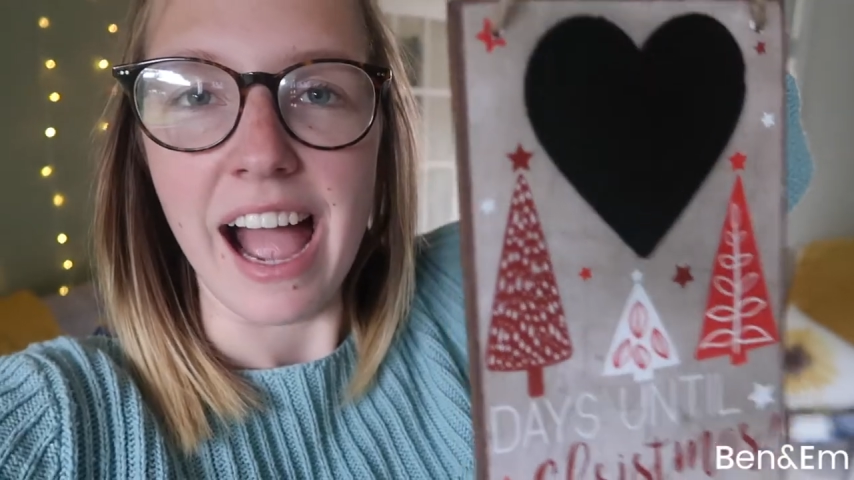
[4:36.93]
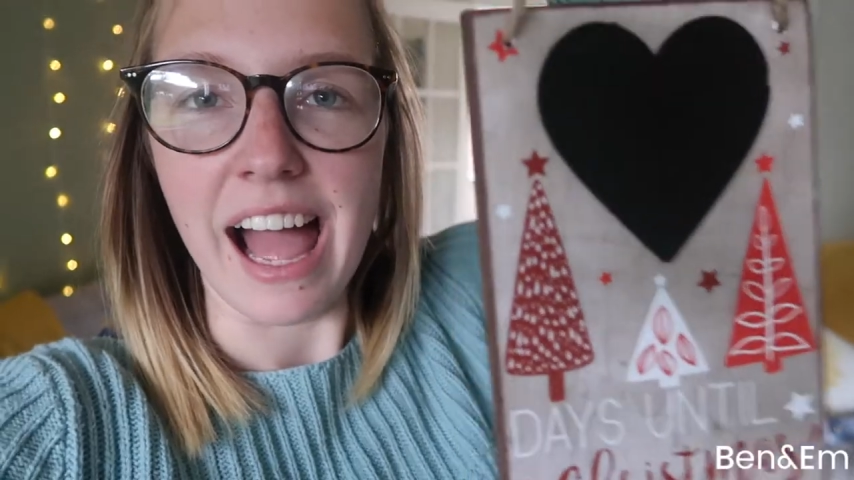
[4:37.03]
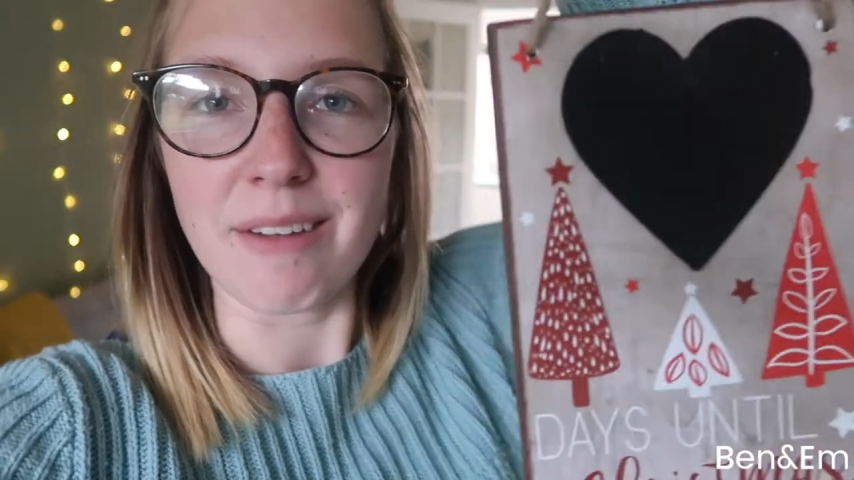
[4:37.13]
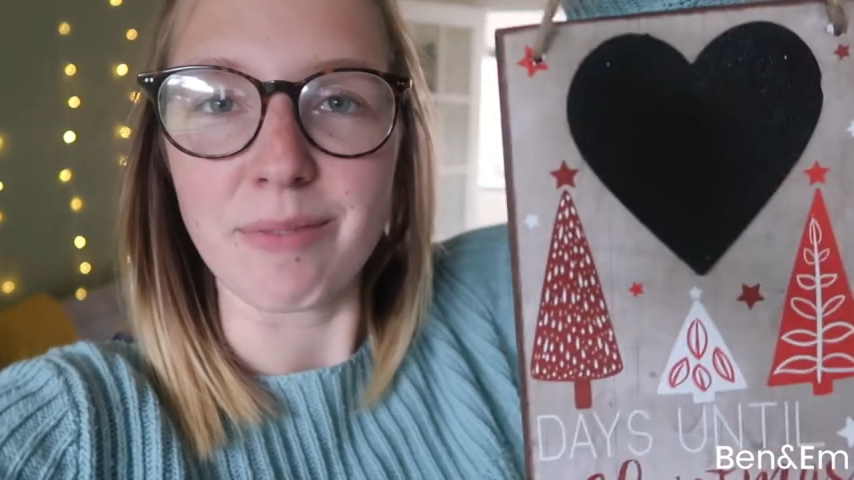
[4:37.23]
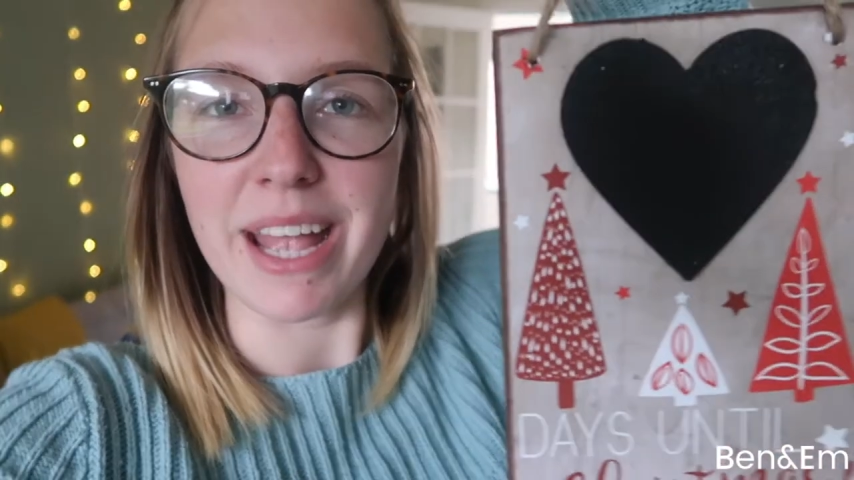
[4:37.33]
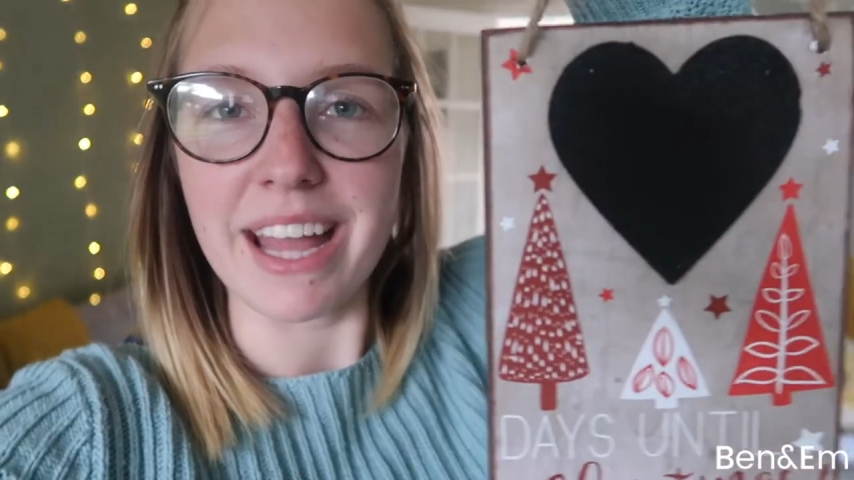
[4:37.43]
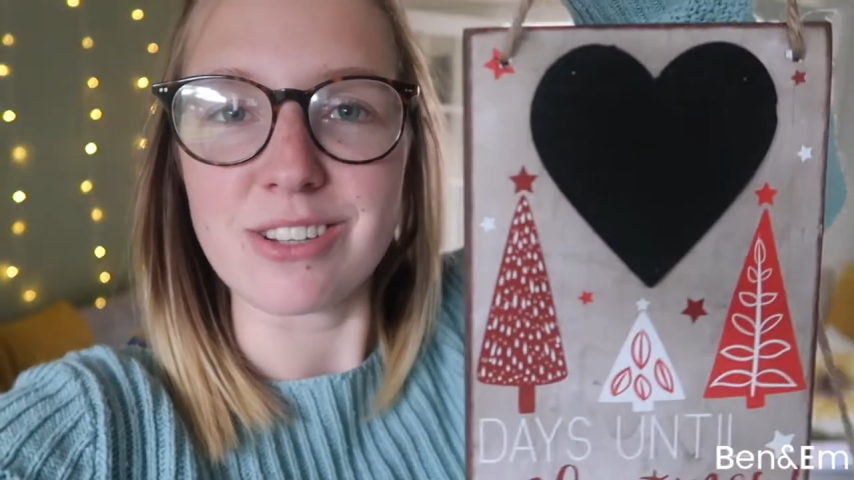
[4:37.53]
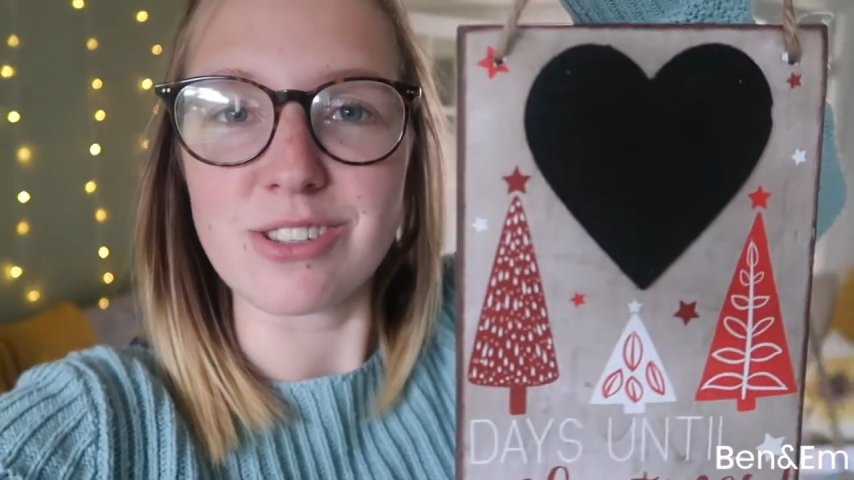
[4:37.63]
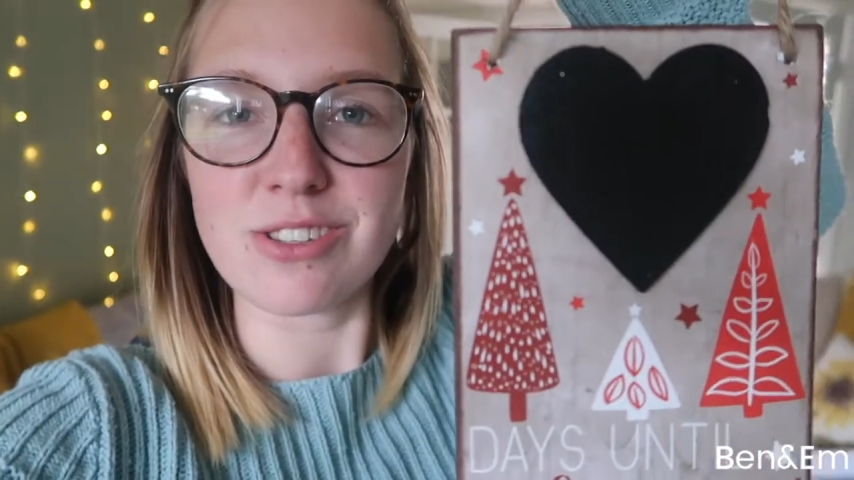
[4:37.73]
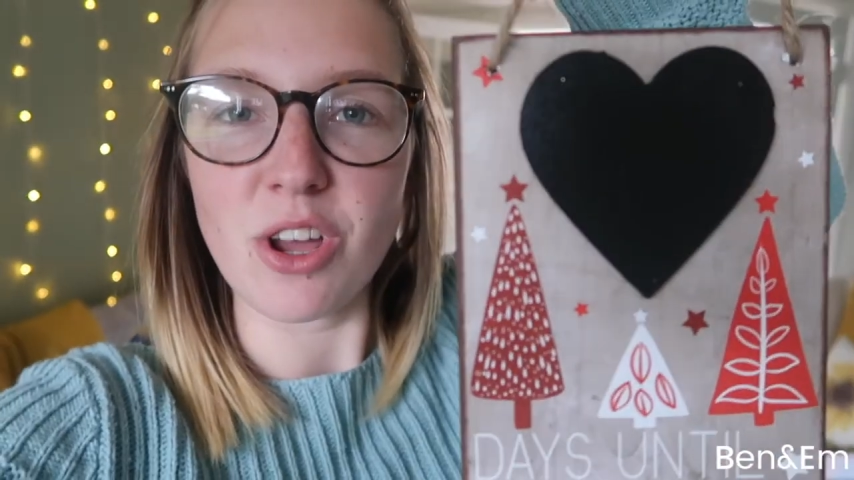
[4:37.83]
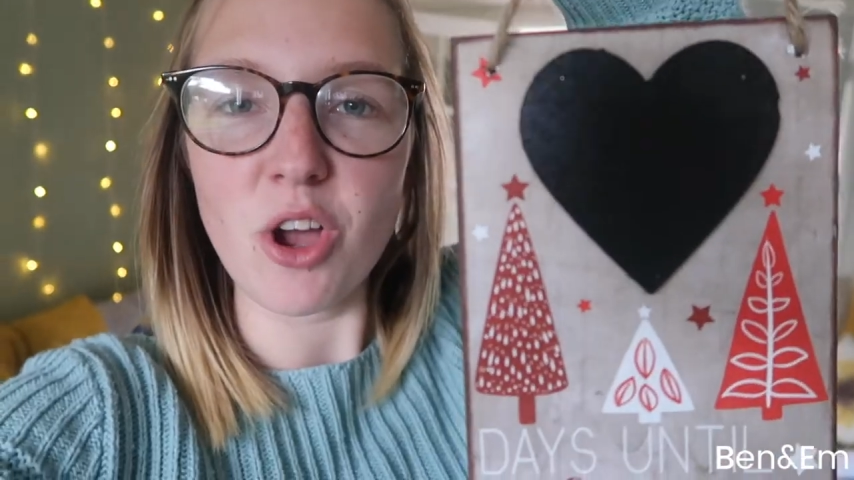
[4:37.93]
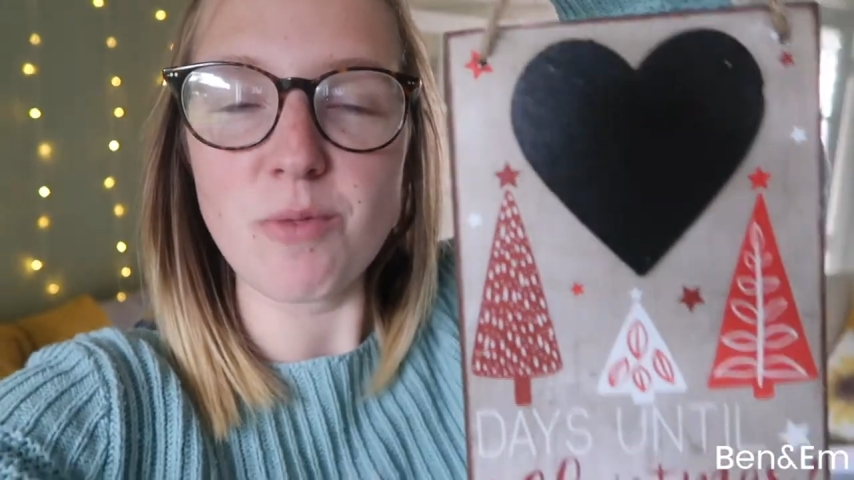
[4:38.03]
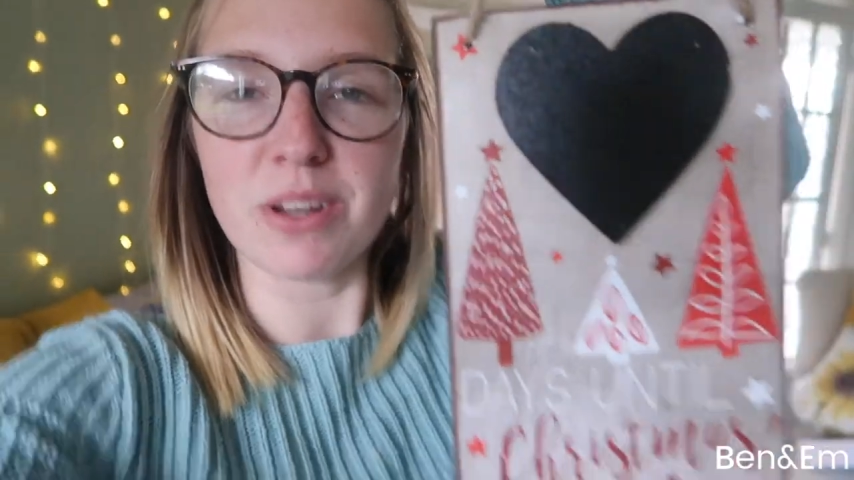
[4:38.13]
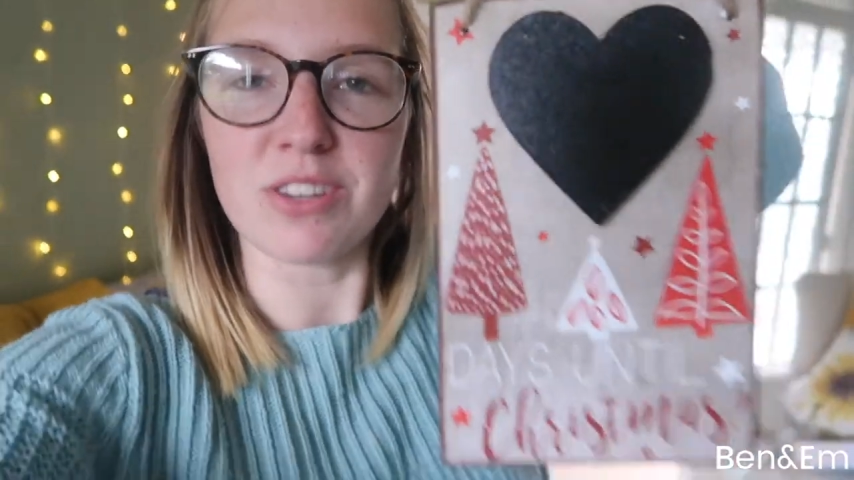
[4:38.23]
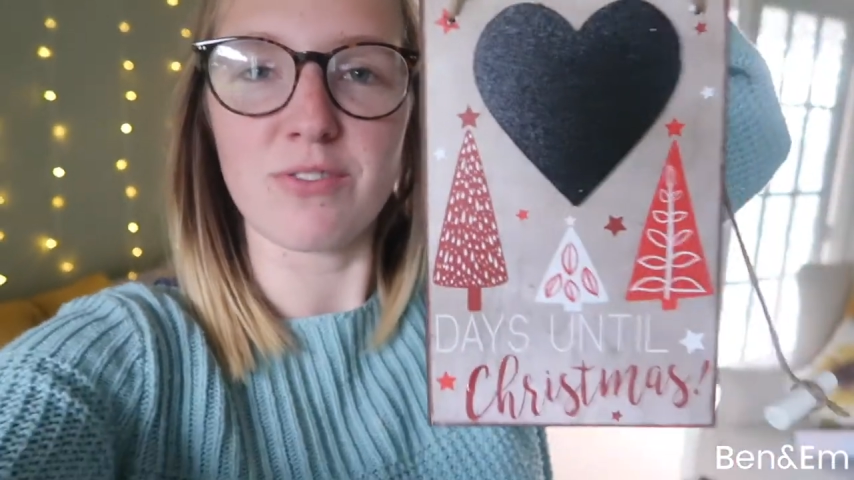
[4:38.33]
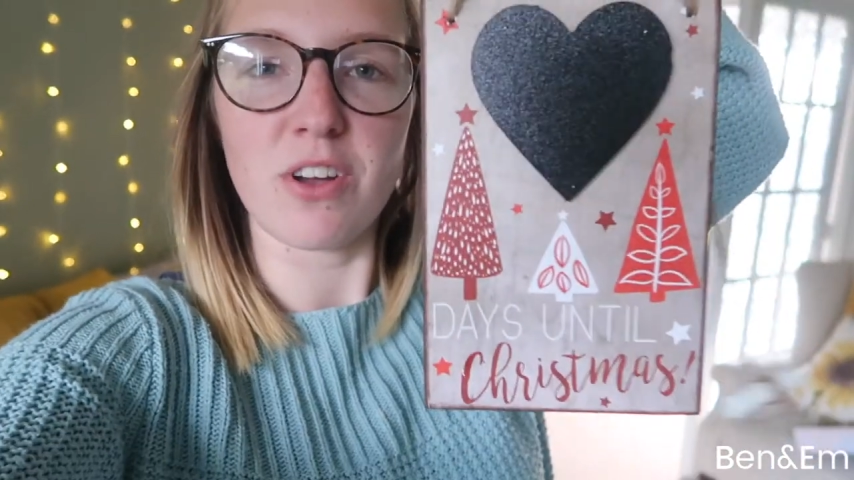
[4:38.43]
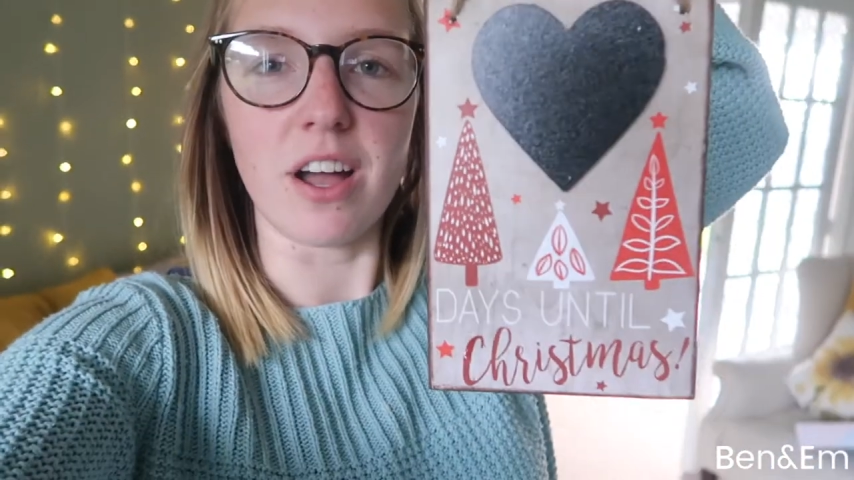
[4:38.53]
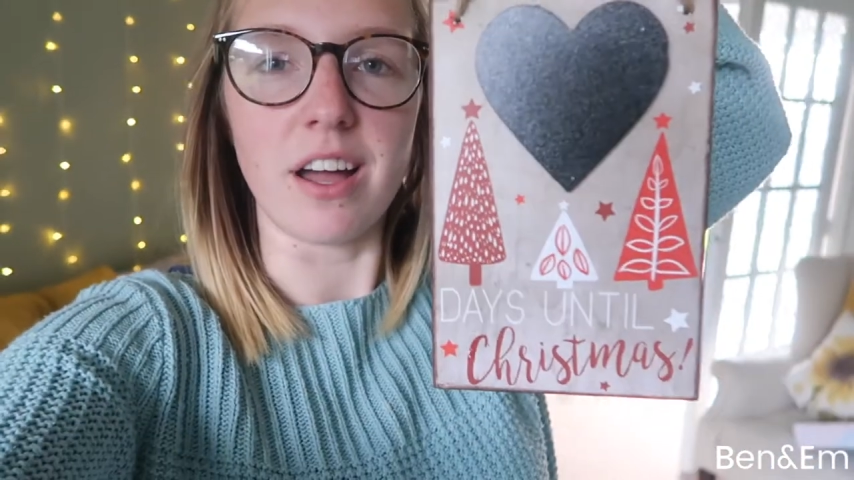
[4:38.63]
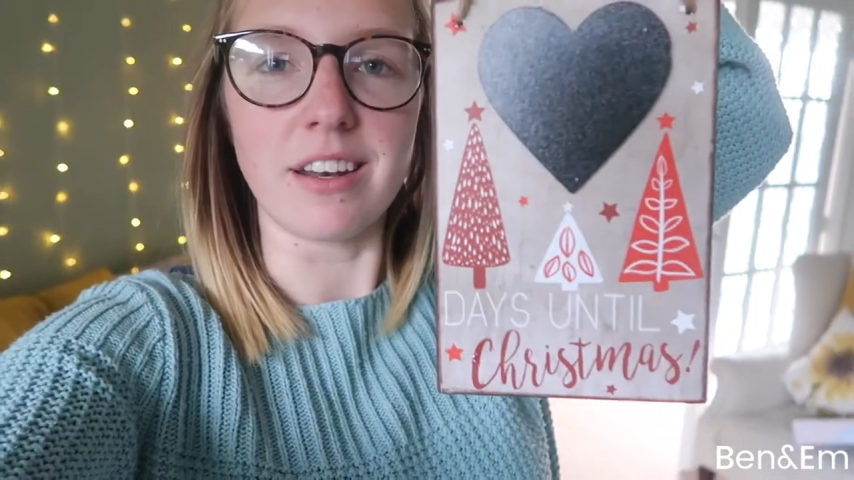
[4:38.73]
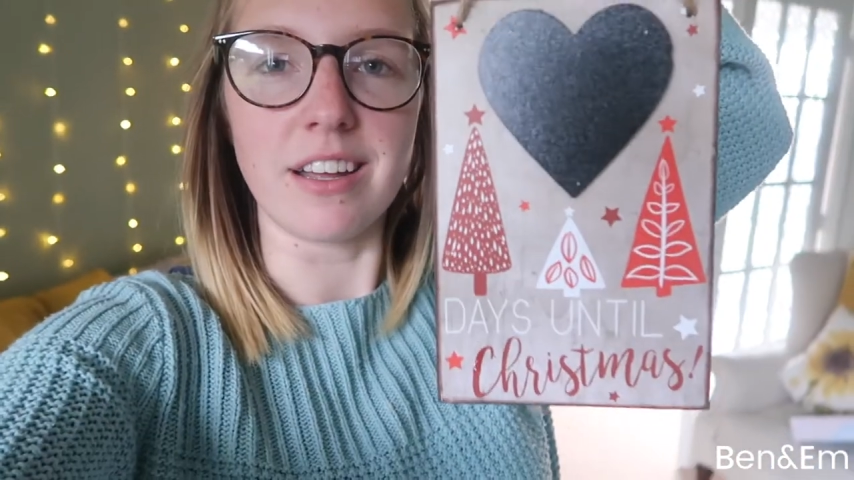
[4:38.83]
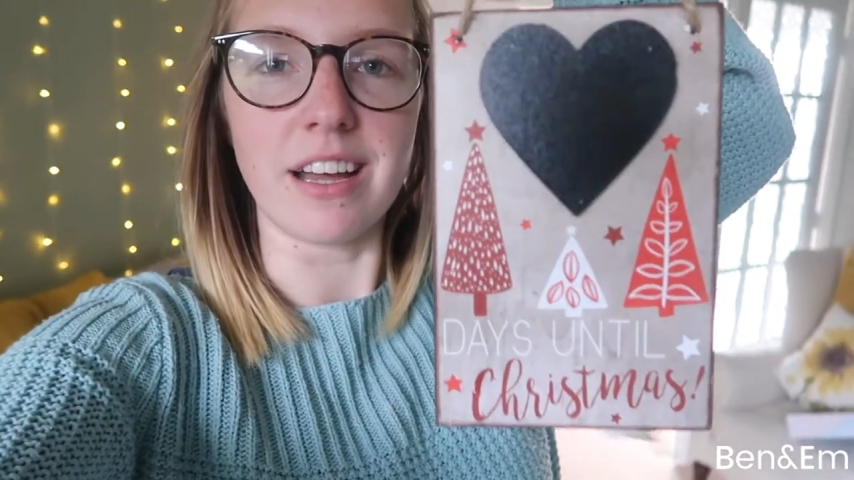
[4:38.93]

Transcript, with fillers: and we had so much fun.